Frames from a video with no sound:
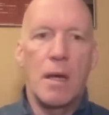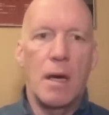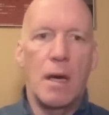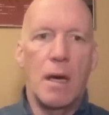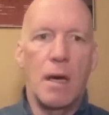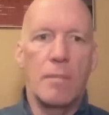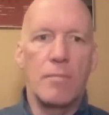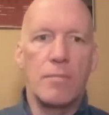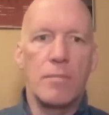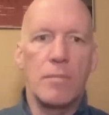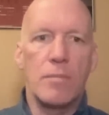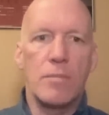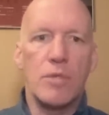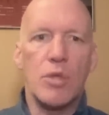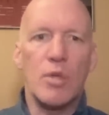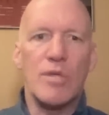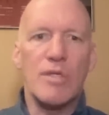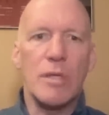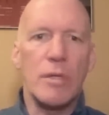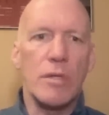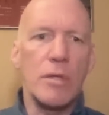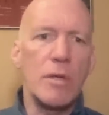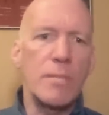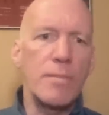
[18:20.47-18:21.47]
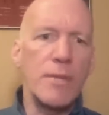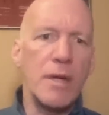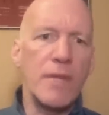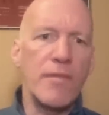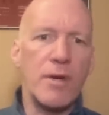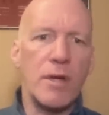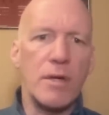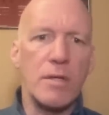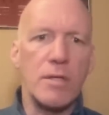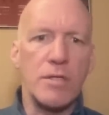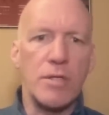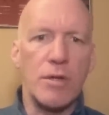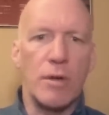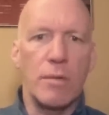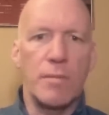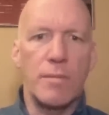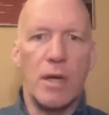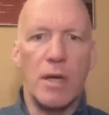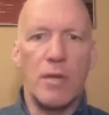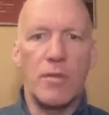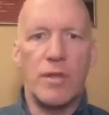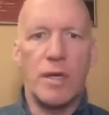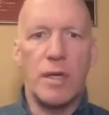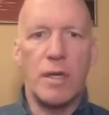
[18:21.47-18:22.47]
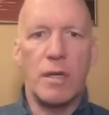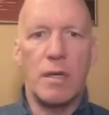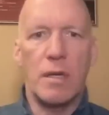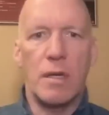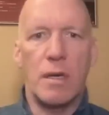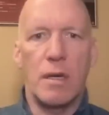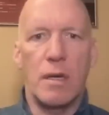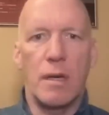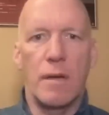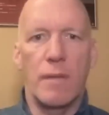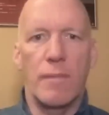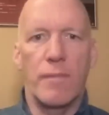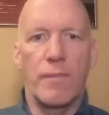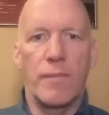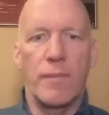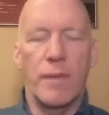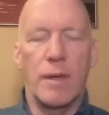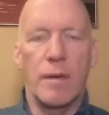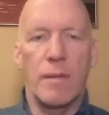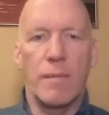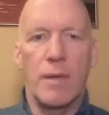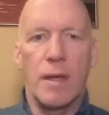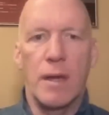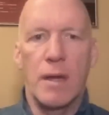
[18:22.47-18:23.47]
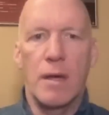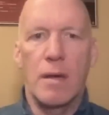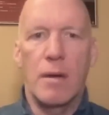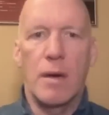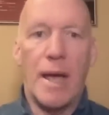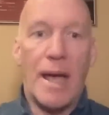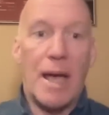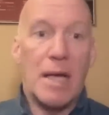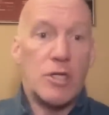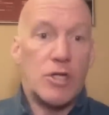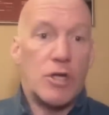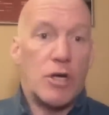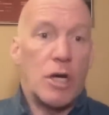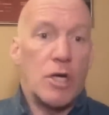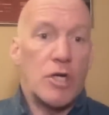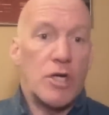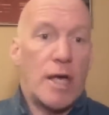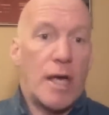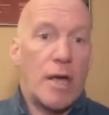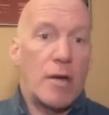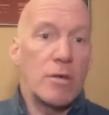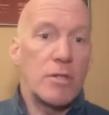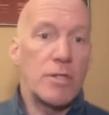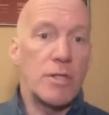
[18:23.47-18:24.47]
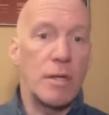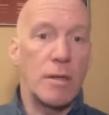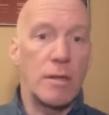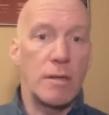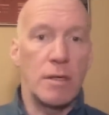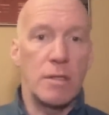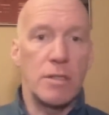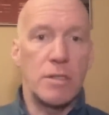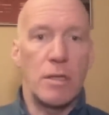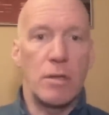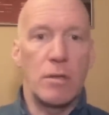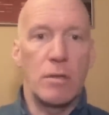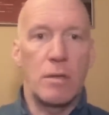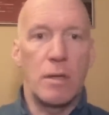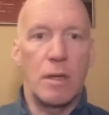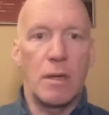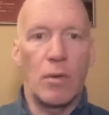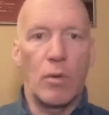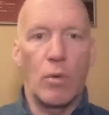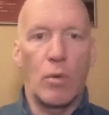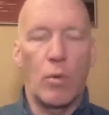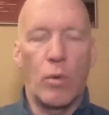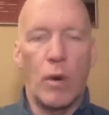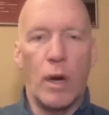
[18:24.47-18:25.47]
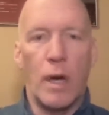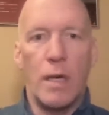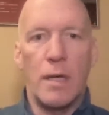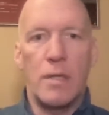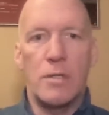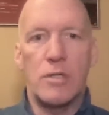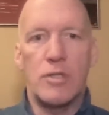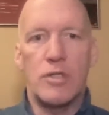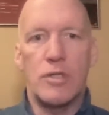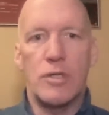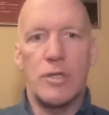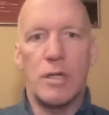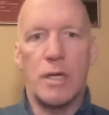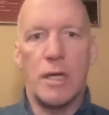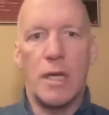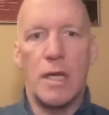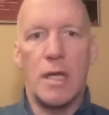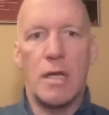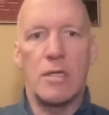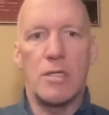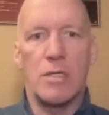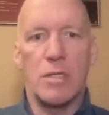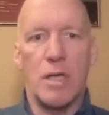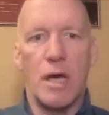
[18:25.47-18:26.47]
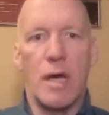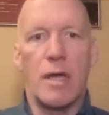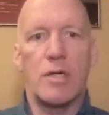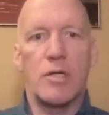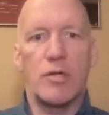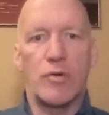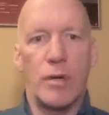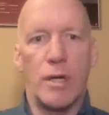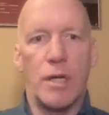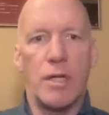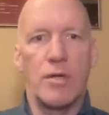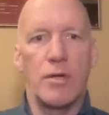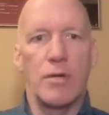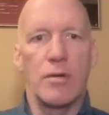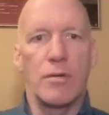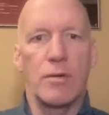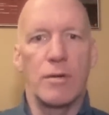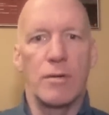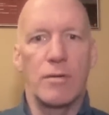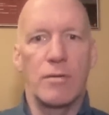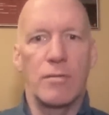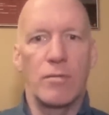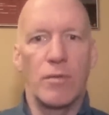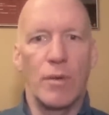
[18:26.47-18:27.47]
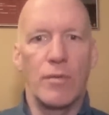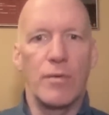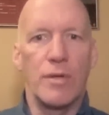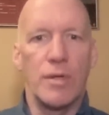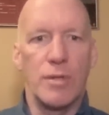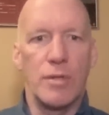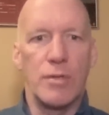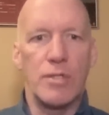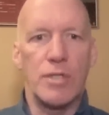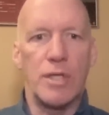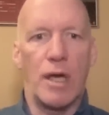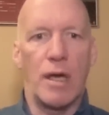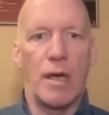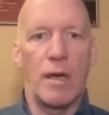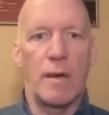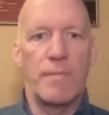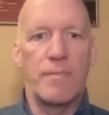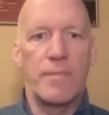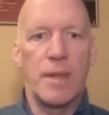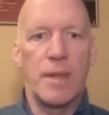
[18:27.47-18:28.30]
So it's a little bit of a concern, but I think, I asked Josh Anderson, and I said, why should the Canadiens not trade you? What would you say?